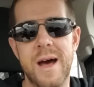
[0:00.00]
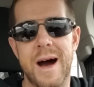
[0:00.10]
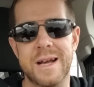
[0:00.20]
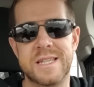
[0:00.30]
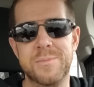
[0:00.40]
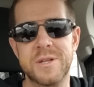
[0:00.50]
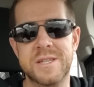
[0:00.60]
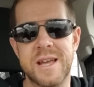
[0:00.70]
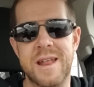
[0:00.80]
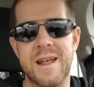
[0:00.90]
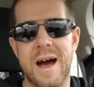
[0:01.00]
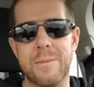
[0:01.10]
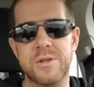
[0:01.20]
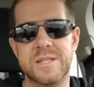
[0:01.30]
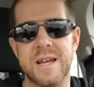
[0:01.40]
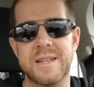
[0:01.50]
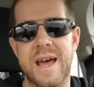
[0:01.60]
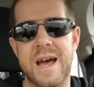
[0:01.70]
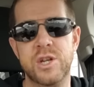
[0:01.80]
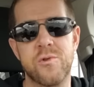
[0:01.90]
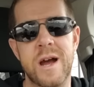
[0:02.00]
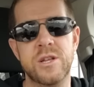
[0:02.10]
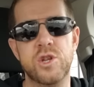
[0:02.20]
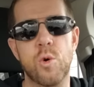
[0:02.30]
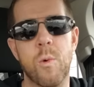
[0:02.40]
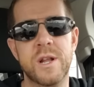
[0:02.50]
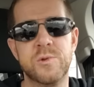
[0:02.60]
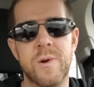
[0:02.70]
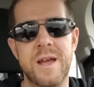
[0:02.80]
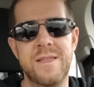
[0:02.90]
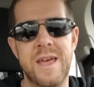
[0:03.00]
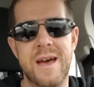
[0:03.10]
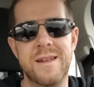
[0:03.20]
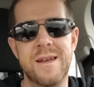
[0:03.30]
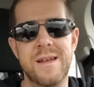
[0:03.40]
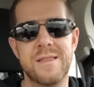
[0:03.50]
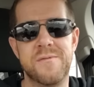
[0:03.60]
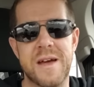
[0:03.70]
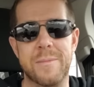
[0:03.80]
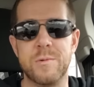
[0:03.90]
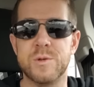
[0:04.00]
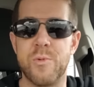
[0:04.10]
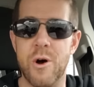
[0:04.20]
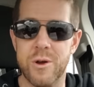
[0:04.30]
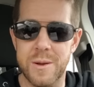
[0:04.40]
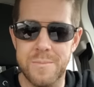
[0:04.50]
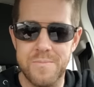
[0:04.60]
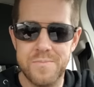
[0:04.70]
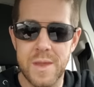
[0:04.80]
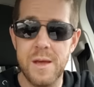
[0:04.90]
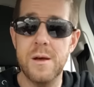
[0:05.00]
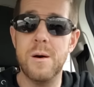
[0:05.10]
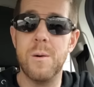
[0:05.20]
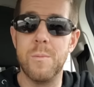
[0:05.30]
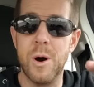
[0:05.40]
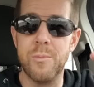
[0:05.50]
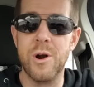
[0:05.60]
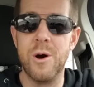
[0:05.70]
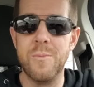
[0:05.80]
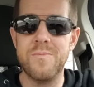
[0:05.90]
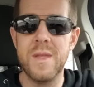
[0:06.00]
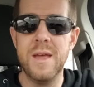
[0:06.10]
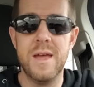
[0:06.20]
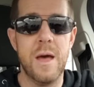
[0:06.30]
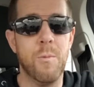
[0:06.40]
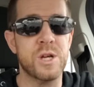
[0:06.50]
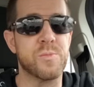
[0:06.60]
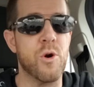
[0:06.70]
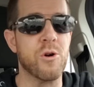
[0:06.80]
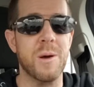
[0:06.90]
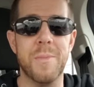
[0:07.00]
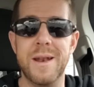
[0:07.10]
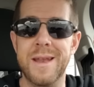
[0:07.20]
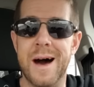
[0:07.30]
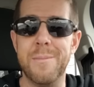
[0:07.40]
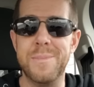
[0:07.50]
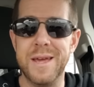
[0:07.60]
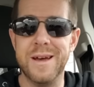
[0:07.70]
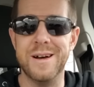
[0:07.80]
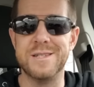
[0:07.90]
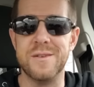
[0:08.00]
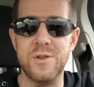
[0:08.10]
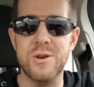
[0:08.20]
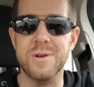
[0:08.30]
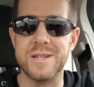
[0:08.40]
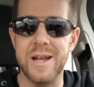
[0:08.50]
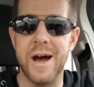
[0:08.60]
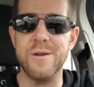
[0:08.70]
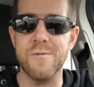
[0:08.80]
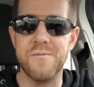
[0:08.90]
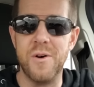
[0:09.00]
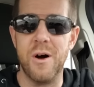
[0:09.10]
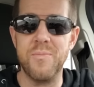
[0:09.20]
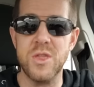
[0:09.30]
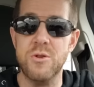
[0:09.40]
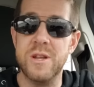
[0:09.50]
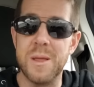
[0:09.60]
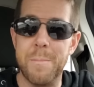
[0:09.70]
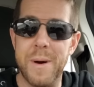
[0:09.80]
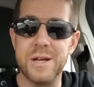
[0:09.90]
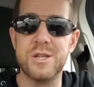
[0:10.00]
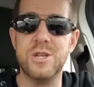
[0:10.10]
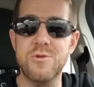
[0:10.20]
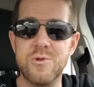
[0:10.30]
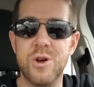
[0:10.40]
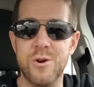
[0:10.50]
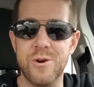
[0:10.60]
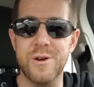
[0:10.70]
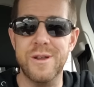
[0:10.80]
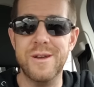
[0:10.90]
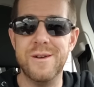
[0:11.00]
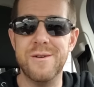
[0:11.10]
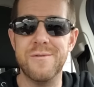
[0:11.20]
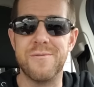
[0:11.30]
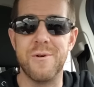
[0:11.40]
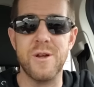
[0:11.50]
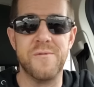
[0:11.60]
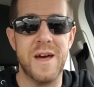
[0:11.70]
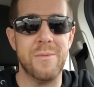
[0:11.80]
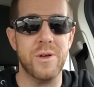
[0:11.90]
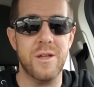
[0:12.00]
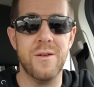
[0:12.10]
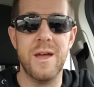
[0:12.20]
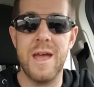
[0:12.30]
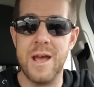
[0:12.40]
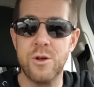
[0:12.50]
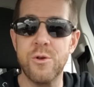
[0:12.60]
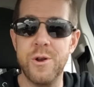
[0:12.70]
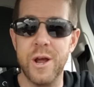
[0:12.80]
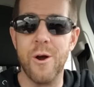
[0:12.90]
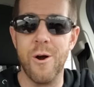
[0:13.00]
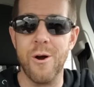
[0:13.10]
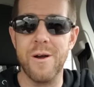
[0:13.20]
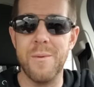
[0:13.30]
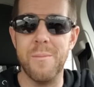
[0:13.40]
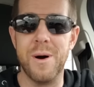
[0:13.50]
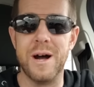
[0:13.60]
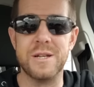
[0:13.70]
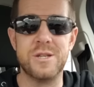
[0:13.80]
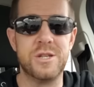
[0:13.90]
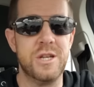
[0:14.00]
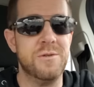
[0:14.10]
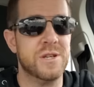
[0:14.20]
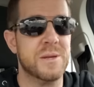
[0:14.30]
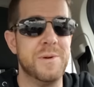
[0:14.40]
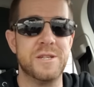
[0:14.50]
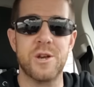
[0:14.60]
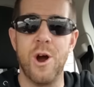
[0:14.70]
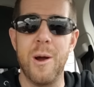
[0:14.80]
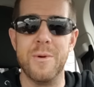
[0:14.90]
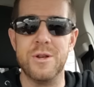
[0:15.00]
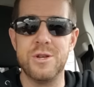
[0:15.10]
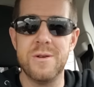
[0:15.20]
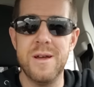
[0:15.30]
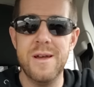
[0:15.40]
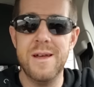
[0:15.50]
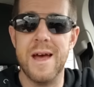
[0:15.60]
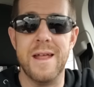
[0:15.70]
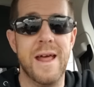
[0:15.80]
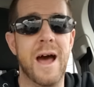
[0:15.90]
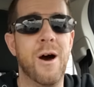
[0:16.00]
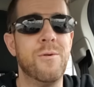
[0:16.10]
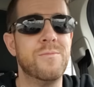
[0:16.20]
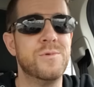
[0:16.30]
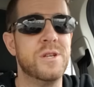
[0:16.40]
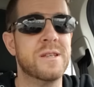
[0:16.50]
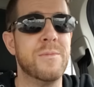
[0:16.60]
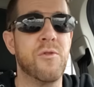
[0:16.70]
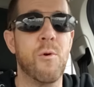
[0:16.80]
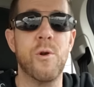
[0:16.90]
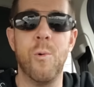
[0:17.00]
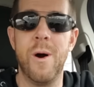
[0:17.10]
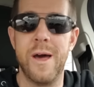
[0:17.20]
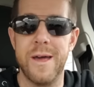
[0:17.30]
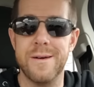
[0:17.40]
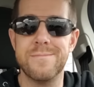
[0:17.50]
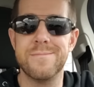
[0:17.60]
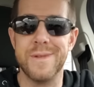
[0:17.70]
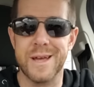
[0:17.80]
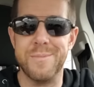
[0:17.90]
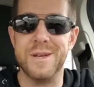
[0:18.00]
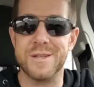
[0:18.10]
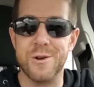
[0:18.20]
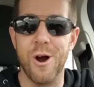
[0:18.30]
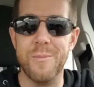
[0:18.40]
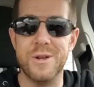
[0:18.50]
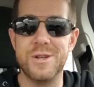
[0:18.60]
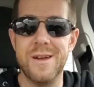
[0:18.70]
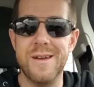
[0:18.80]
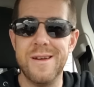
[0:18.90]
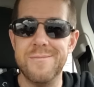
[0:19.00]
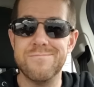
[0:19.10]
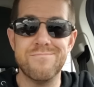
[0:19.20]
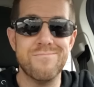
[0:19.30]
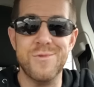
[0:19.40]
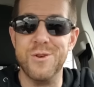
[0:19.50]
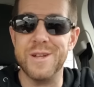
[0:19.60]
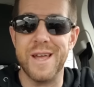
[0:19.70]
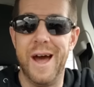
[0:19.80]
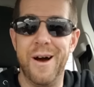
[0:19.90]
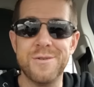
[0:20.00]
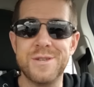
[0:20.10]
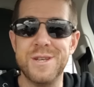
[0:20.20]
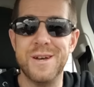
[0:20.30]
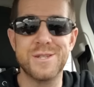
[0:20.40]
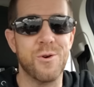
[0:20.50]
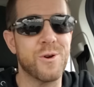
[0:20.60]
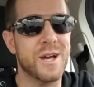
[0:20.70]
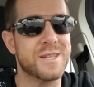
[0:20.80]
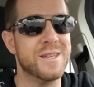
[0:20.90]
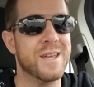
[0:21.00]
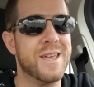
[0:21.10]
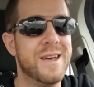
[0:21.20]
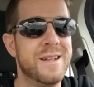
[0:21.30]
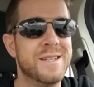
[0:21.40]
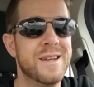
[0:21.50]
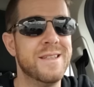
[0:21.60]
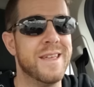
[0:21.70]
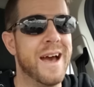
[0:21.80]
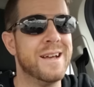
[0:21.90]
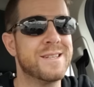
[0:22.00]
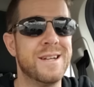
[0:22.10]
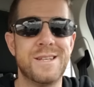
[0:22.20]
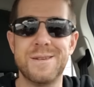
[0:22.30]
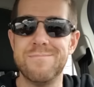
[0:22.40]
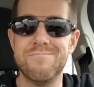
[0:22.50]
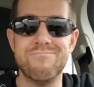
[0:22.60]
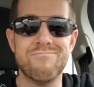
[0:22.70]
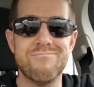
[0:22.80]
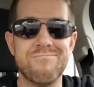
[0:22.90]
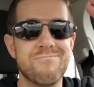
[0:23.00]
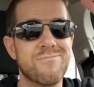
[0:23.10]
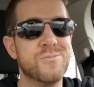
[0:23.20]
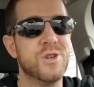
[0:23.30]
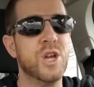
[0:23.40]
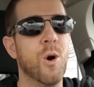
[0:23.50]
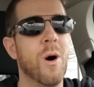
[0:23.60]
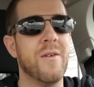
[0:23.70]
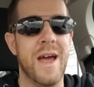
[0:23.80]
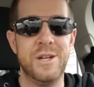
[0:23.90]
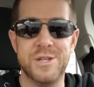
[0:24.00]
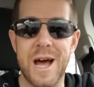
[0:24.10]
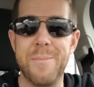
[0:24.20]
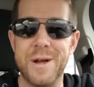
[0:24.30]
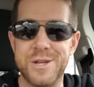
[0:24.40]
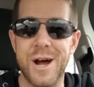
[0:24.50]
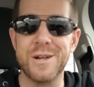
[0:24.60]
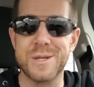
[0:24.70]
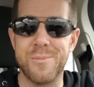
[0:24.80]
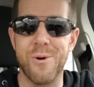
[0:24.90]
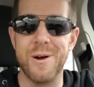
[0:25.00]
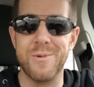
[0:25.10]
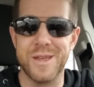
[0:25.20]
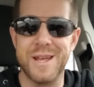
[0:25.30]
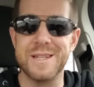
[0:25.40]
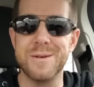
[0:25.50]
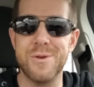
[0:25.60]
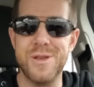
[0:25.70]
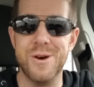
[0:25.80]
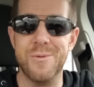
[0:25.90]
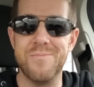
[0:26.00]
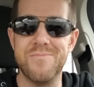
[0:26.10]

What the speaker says: I simply stated, I'm just a dad trying to do what is right in the end. The family was broken. Well, bro, it was broken, but not because of you. It's not your fault. You did the best you could for your family, including her, but she was just a piece of garbage. And now she's going to be thrown away like a piece of garbage. You get the house, sole custody of the kids, the assets. She can go out and she's got to pay child support while the kids live with you.